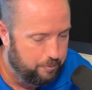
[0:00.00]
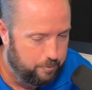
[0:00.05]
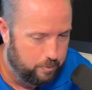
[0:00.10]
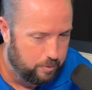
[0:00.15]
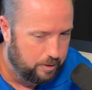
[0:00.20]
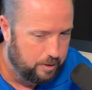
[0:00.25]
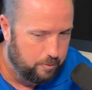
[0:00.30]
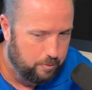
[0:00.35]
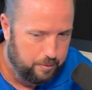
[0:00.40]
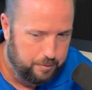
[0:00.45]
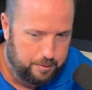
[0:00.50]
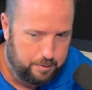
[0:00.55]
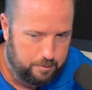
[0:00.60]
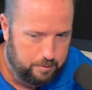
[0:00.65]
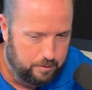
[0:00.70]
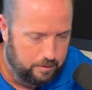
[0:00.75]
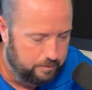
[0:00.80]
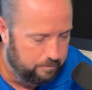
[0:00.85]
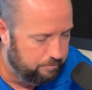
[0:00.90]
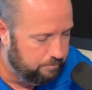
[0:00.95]
we're going
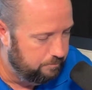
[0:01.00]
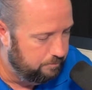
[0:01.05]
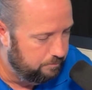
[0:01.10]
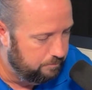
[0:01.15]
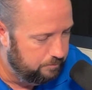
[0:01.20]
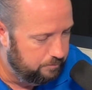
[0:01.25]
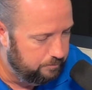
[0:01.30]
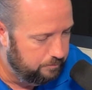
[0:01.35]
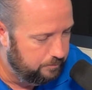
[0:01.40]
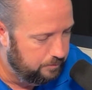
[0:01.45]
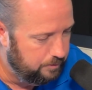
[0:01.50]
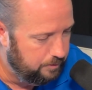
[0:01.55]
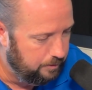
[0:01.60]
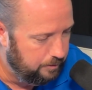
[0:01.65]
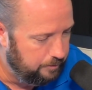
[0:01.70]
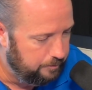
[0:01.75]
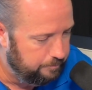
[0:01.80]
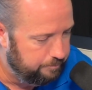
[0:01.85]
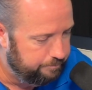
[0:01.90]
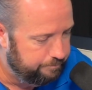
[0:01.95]
through a
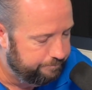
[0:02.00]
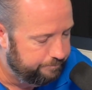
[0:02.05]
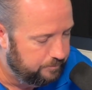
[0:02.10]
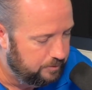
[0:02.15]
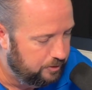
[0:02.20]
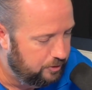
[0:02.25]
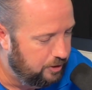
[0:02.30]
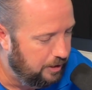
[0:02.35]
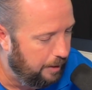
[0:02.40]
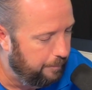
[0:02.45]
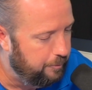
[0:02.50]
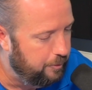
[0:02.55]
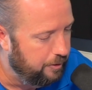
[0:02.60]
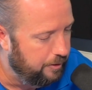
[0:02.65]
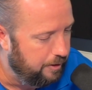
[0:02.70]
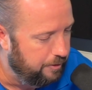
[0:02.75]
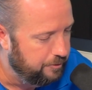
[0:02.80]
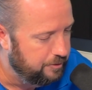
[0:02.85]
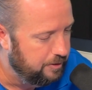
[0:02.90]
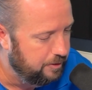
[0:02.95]
uh, a chapter
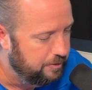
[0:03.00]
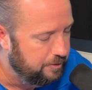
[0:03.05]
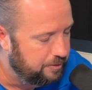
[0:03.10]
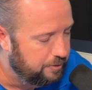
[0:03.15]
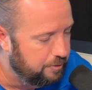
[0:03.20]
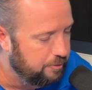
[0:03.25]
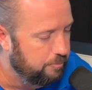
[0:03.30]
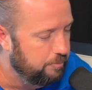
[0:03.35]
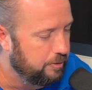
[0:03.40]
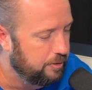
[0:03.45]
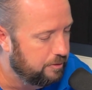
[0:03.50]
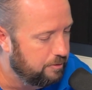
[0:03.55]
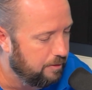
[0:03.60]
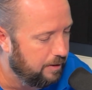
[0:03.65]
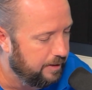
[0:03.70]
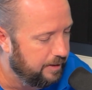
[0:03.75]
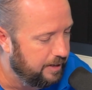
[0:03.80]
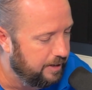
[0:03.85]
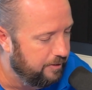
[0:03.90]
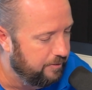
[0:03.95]
in our Sunday school book
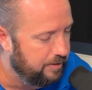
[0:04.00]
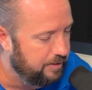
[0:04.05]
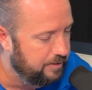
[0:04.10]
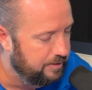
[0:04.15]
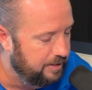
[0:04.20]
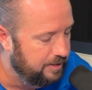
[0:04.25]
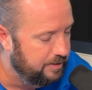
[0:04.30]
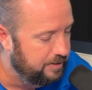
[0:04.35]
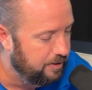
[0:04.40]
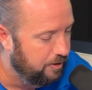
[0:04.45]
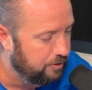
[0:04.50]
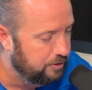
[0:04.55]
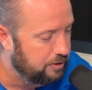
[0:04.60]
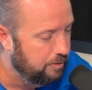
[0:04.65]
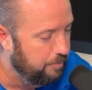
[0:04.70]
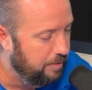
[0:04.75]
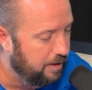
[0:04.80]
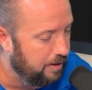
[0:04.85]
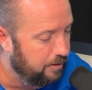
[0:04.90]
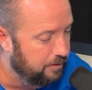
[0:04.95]
right now, and it, it talks
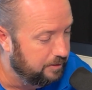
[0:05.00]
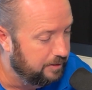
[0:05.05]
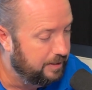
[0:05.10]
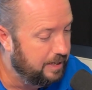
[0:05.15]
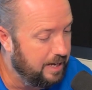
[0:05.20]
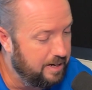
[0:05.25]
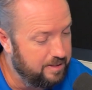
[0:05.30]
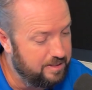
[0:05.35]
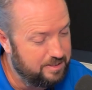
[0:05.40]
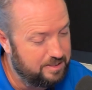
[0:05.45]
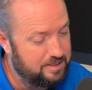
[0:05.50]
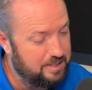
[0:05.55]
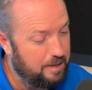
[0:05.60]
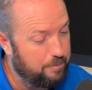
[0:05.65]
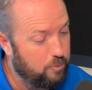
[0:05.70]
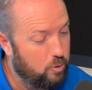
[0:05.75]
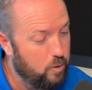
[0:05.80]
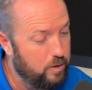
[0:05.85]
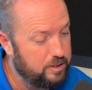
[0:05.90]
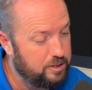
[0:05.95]
about kind of the
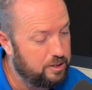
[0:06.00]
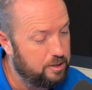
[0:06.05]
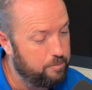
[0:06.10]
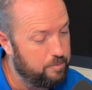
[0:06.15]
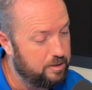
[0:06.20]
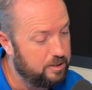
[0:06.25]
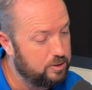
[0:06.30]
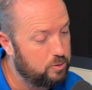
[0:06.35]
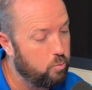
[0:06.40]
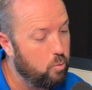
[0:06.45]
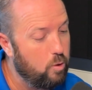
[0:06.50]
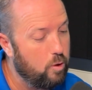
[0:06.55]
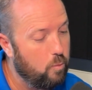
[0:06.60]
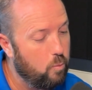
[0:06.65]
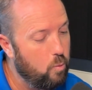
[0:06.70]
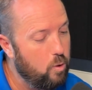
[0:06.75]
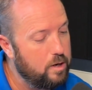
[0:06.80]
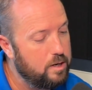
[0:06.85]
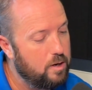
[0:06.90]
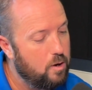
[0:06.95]
same question, but it's what
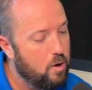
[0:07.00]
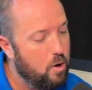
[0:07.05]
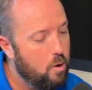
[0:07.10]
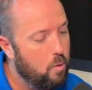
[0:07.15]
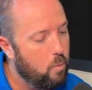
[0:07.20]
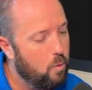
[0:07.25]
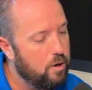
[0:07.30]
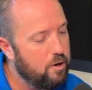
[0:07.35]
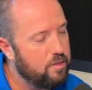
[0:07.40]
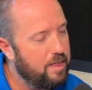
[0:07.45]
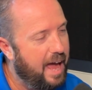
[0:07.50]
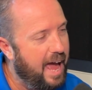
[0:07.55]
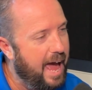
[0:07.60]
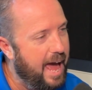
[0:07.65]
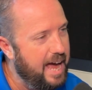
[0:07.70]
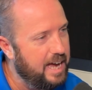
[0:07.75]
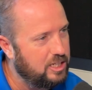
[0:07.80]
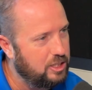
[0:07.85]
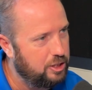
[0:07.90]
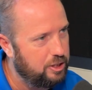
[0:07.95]
what what are the
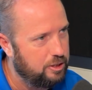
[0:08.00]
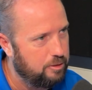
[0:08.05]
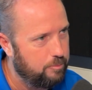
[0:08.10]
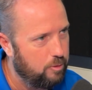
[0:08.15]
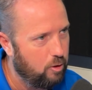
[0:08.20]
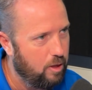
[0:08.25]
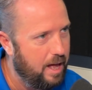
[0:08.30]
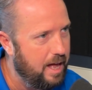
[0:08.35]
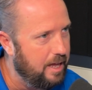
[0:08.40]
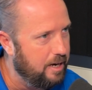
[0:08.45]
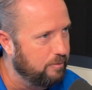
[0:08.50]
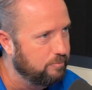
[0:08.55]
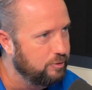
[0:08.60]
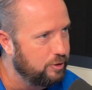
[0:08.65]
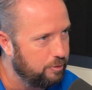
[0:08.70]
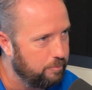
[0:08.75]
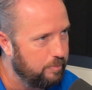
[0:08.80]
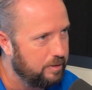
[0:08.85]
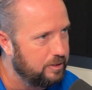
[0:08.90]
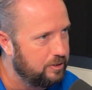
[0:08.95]
actionable items
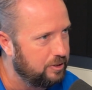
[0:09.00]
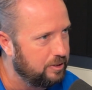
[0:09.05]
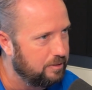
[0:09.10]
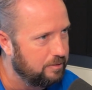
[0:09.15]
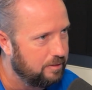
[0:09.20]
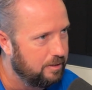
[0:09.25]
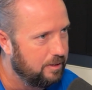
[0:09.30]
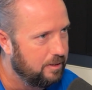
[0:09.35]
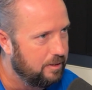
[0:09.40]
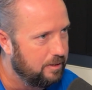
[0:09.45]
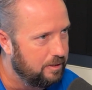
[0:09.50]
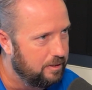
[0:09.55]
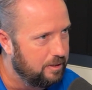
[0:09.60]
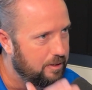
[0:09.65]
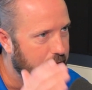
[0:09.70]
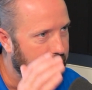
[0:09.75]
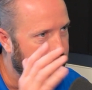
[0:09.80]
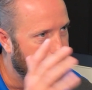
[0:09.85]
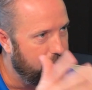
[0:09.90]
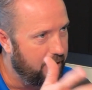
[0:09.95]
you mentioned?
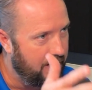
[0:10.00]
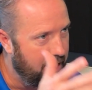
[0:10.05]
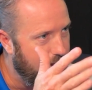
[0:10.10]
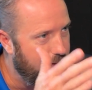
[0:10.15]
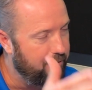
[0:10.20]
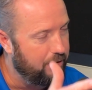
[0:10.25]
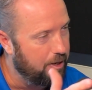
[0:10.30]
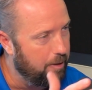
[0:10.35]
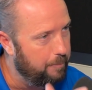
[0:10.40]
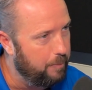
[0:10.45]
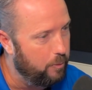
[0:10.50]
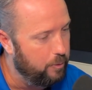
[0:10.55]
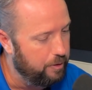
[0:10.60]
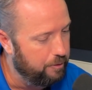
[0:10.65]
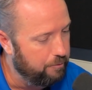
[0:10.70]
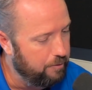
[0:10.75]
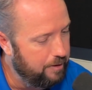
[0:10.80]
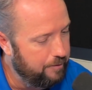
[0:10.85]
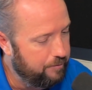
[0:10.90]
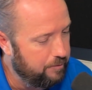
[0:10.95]
You know, having a point
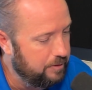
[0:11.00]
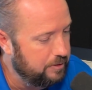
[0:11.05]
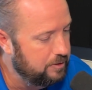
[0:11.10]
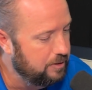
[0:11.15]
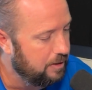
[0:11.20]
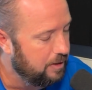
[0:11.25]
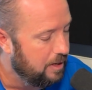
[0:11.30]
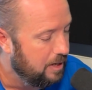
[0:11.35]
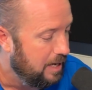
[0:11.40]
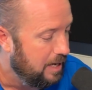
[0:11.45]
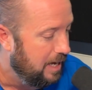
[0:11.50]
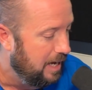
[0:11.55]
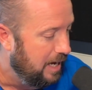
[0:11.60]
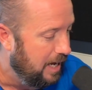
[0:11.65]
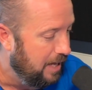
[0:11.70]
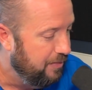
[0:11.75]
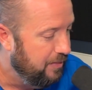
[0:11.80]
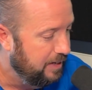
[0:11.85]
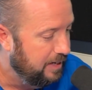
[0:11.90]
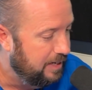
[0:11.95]
of reference.
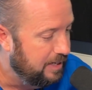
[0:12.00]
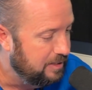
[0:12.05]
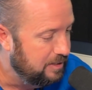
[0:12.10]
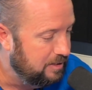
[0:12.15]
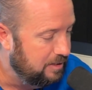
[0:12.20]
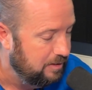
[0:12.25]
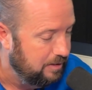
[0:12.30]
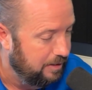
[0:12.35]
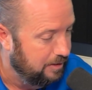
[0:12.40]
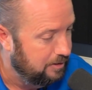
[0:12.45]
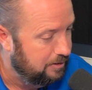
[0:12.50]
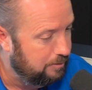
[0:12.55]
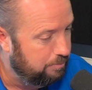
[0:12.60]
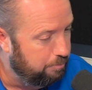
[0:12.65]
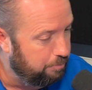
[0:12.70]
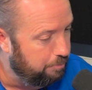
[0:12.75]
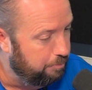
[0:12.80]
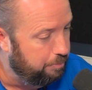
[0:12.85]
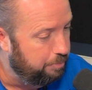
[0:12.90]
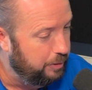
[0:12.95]
I think it's it's
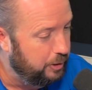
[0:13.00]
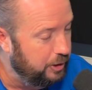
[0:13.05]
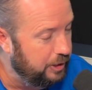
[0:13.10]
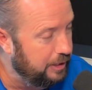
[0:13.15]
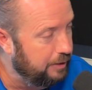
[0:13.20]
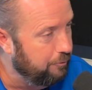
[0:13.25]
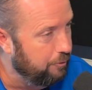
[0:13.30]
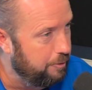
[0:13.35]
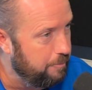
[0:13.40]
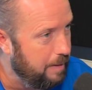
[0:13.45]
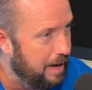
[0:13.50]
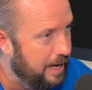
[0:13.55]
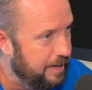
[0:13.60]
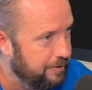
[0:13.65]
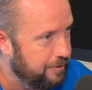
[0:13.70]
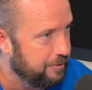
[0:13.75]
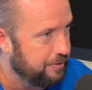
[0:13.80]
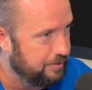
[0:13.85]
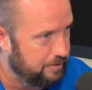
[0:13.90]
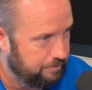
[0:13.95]
putting
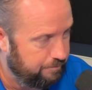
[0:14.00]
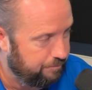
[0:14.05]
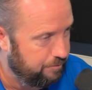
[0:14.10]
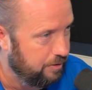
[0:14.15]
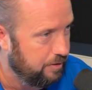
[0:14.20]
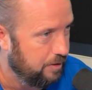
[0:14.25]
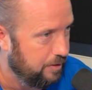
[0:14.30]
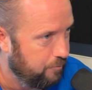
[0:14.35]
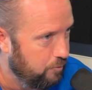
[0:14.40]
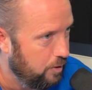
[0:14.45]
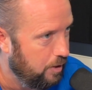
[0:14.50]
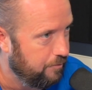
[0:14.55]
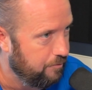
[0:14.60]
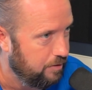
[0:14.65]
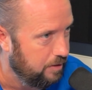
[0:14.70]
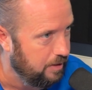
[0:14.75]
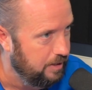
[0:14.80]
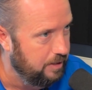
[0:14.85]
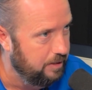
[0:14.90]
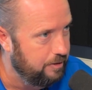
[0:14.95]
reminders in front of you every
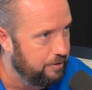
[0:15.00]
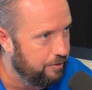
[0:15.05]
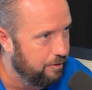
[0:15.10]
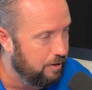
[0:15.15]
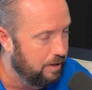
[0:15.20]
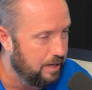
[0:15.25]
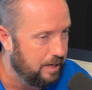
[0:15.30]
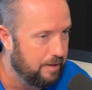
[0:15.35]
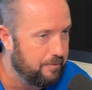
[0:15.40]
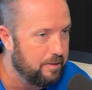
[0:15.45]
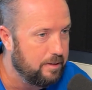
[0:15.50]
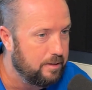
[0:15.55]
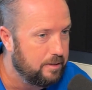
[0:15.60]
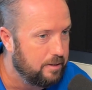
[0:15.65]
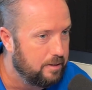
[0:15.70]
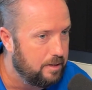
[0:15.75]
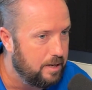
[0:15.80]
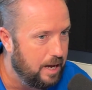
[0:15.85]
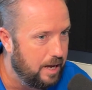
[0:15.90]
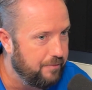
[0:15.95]
day. You know, I have a
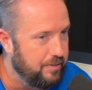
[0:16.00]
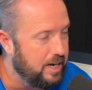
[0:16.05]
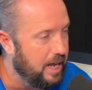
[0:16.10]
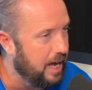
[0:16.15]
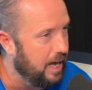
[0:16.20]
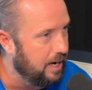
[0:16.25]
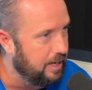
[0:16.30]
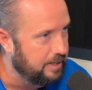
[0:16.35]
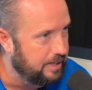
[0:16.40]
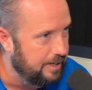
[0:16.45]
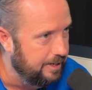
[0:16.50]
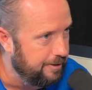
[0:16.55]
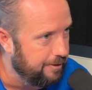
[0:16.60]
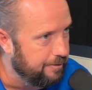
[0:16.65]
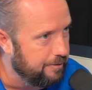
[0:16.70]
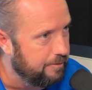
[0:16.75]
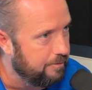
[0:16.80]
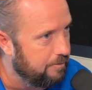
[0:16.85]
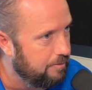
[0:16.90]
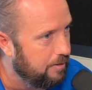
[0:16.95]
have an
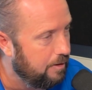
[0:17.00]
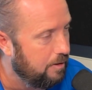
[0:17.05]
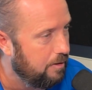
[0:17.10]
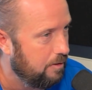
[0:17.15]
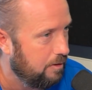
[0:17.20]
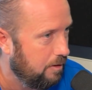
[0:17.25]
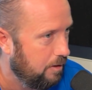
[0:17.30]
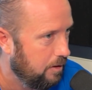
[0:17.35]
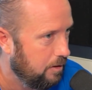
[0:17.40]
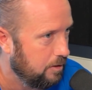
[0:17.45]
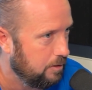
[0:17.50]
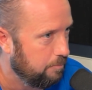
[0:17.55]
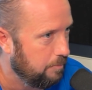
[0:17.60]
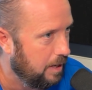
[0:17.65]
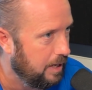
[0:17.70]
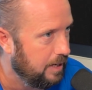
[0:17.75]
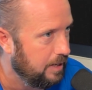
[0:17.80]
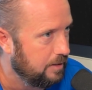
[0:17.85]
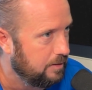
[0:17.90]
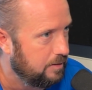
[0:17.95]
alligator on
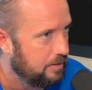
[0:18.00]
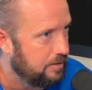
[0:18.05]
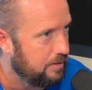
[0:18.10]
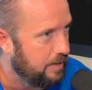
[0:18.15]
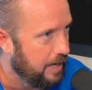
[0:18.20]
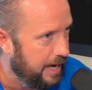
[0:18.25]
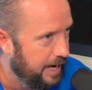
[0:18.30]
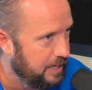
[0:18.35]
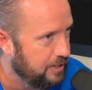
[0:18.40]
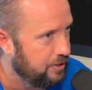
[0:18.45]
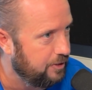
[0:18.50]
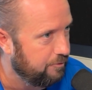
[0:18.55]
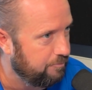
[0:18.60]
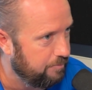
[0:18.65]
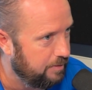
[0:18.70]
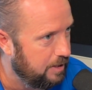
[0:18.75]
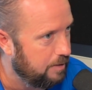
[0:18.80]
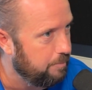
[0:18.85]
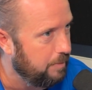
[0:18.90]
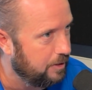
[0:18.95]
my dash of,
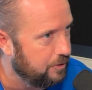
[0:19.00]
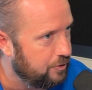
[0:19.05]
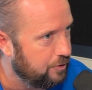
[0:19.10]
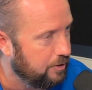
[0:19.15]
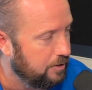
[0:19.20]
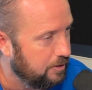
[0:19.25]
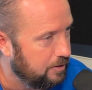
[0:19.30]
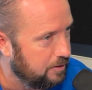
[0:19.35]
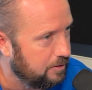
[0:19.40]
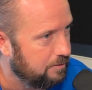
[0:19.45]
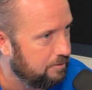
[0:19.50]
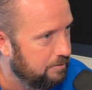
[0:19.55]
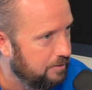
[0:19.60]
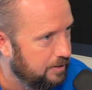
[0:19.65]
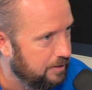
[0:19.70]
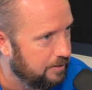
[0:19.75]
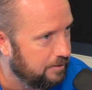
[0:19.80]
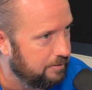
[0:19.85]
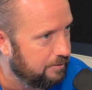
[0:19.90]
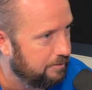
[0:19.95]
in my truck,
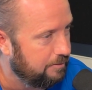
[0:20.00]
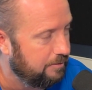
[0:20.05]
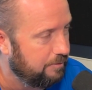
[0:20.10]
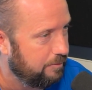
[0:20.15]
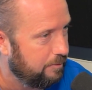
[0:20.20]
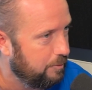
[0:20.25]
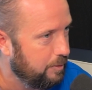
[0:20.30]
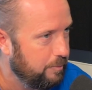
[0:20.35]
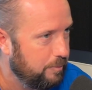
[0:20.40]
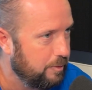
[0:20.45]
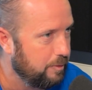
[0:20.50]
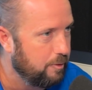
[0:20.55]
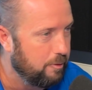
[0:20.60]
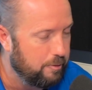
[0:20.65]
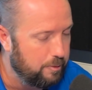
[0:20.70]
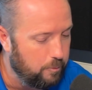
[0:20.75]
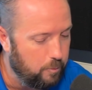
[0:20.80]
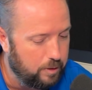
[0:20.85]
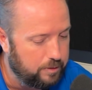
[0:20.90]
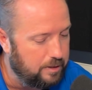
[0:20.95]
and we won't go
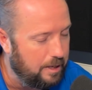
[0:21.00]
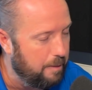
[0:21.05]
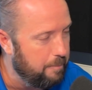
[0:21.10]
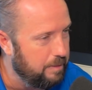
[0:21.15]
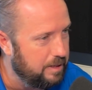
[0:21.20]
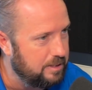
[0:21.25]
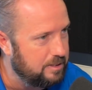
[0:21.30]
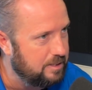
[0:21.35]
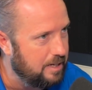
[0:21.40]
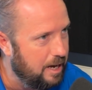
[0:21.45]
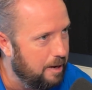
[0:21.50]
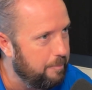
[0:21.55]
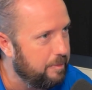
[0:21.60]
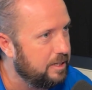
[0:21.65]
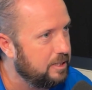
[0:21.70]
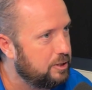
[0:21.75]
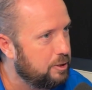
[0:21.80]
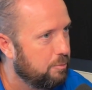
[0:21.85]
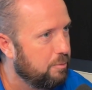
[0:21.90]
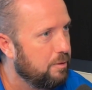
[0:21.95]
into what that means now. But
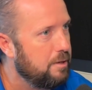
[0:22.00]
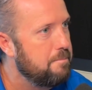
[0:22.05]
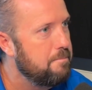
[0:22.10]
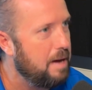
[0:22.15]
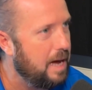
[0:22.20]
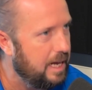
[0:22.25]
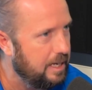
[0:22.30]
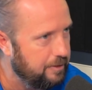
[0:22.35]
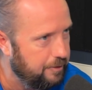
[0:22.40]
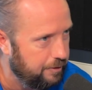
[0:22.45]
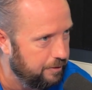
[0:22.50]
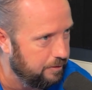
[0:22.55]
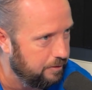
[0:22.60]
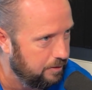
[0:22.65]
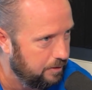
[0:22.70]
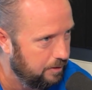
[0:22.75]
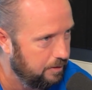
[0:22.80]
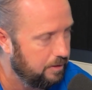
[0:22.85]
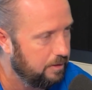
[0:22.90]
it's a reminder